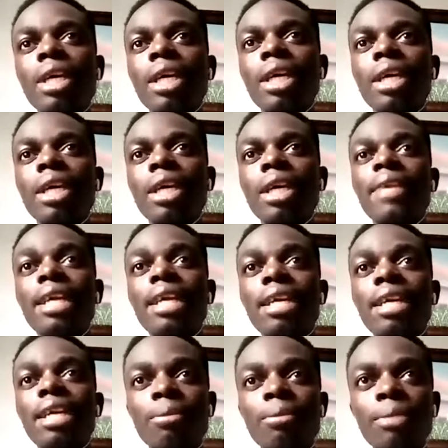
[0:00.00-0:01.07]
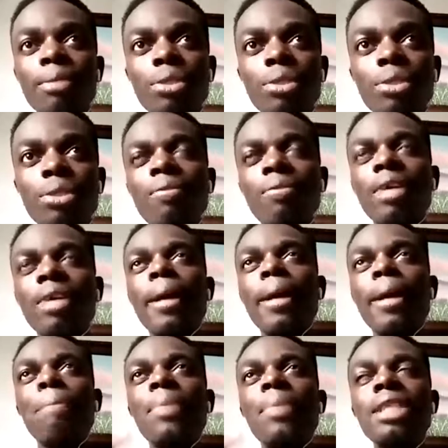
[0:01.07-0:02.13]
If that gets to be solved,
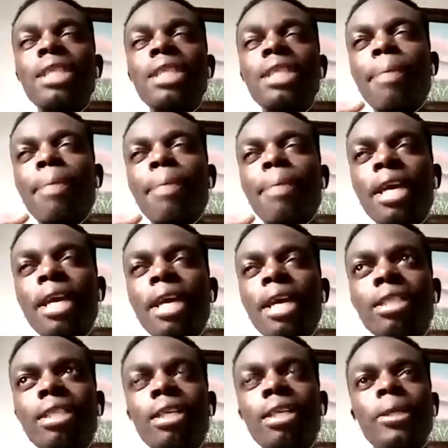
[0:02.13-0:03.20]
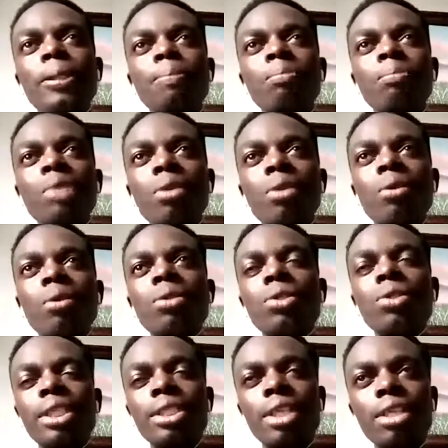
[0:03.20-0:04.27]
things like payment, you know,
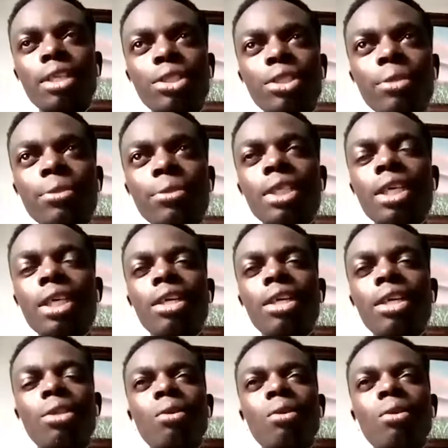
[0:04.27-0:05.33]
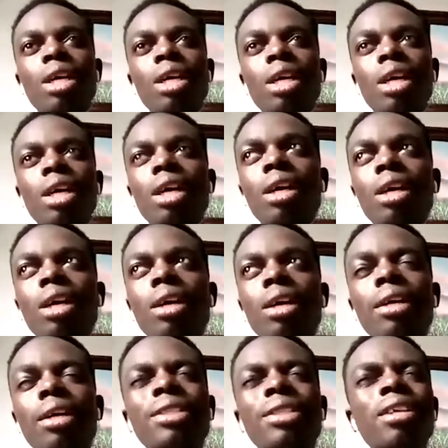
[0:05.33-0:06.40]
transactions, you know,
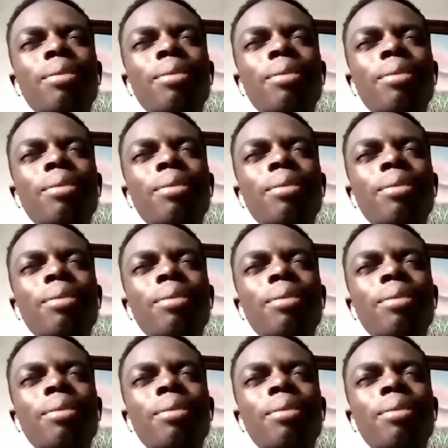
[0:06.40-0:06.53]
it's gonna be